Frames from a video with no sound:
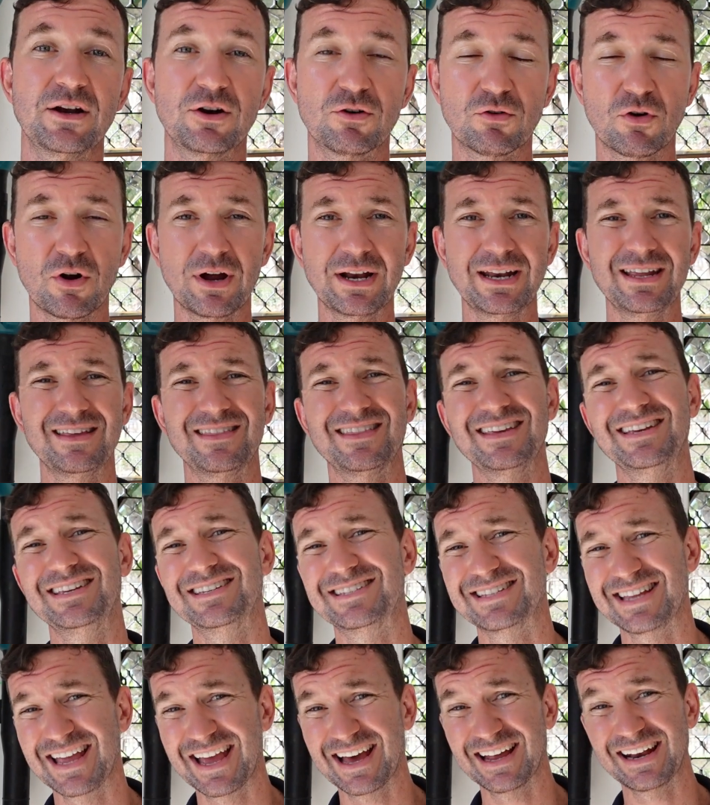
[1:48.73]
grinding things
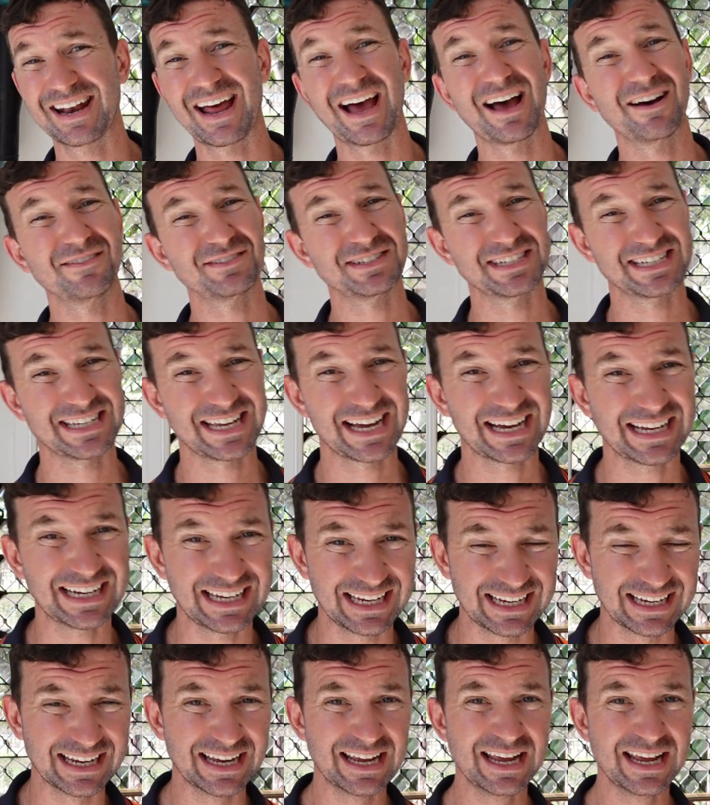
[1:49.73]
down after cutting.